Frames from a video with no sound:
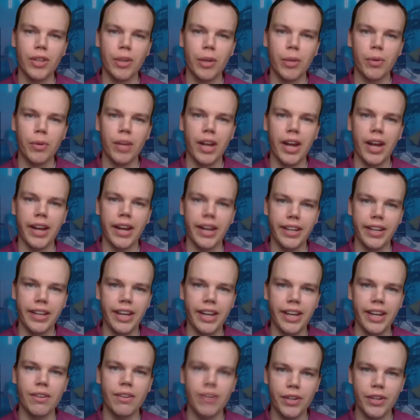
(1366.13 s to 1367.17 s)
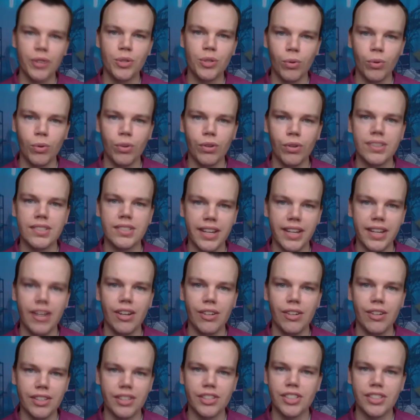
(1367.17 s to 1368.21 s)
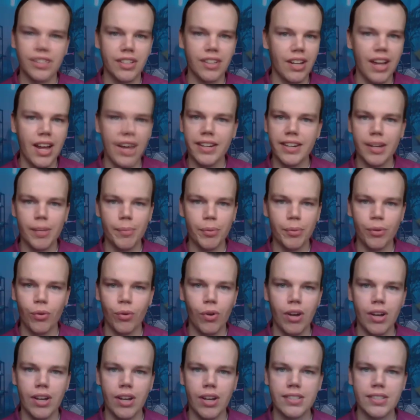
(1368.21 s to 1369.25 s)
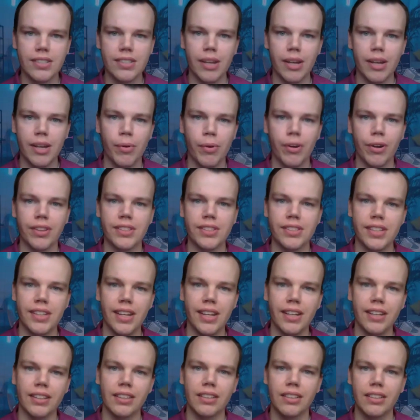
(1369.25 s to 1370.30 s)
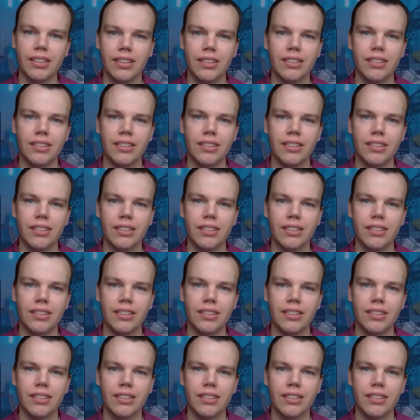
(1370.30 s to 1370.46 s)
They were like individual cells that just lined up across that part of the state.